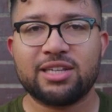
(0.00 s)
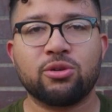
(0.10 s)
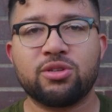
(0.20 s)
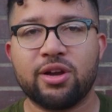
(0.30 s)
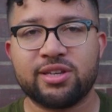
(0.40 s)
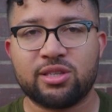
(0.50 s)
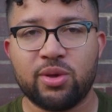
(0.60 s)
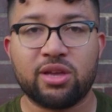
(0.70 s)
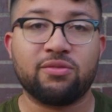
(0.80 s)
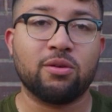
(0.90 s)
I told Darius that
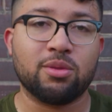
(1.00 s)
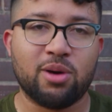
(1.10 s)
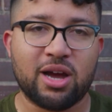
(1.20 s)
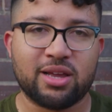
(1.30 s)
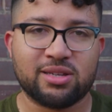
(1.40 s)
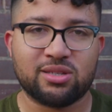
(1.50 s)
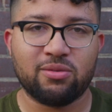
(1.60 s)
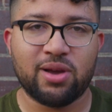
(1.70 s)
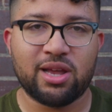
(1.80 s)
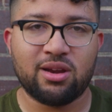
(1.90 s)
we could film the podcast
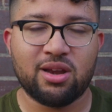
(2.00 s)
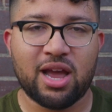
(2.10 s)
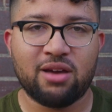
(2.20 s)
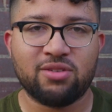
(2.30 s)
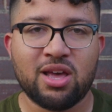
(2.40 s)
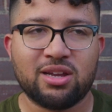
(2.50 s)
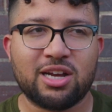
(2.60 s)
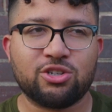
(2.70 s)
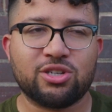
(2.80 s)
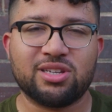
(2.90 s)
at Rated and have
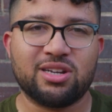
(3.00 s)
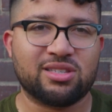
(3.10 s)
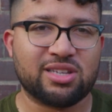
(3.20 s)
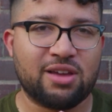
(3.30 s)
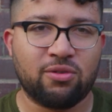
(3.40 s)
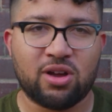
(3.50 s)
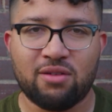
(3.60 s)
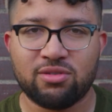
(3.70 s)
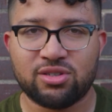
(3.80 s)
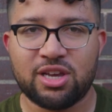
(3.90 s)
not just an insightful
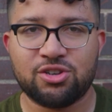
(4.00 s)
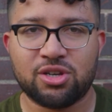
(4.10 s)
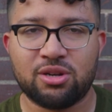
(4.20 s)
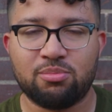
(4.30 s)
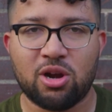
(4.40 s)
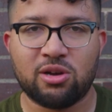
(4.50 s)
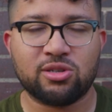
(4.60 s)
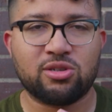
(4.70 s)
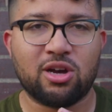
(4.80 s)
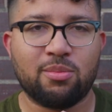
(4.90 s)
conversation, but
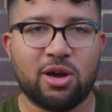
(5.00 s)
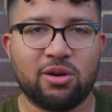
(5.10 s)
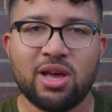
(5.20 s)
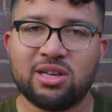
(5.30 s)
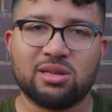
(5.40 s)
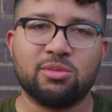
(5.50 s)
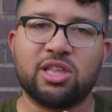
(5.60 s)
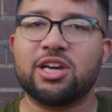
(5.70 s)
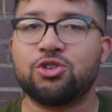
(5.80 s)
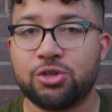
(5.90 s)
also talk about some of
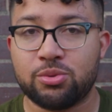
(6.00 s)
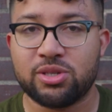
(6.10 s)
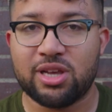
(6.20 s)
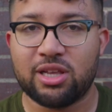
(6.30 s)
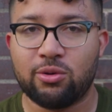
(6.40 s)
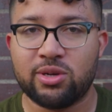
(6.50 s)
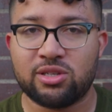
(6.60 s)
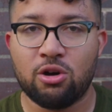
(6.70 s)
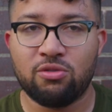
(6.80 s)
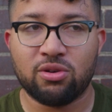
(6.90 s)
the issues with St.
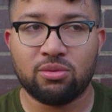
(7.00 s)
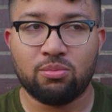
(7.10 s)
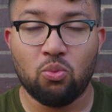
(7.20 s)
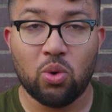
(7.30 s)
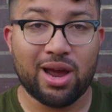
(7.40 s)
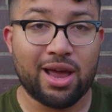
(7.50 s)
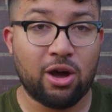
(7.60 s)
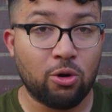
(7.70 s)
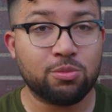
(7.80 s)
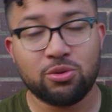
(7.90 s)
Louis over what I
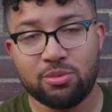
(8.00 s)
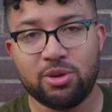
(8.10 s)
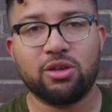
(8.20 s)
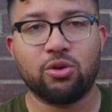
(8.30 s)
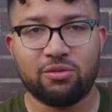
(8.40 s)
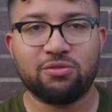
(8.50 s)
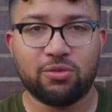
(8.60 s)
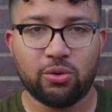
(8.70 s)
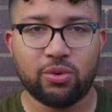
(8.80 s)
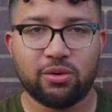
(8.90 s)
hoped would be good
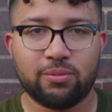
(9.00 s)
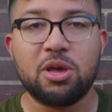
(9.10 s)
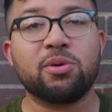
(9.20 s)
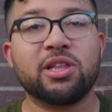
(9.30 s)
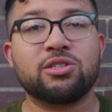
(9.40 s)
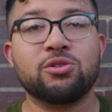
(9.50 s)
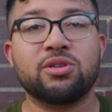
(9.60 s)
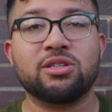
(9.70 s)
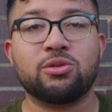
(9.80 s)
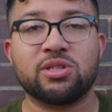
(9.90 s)
food. People that
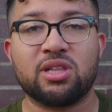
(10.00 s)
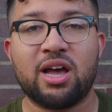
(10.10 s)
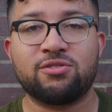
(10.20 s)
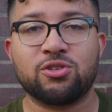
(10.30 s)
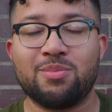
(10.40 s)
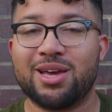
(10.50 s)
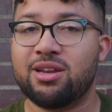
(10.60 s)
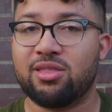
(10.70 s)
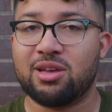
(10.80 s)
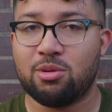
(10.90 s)
tuned into his live stream had
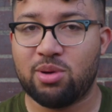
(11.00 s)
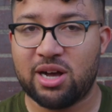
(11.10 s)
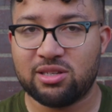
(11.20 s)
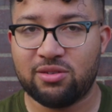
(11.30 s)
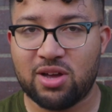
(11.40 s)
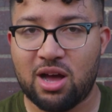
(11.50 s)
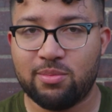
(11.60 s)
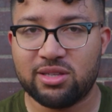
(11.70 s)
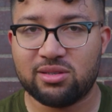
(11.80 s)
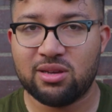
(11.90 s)
nothing but positive
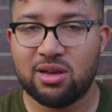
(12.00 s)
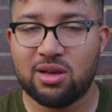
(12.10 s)
comments.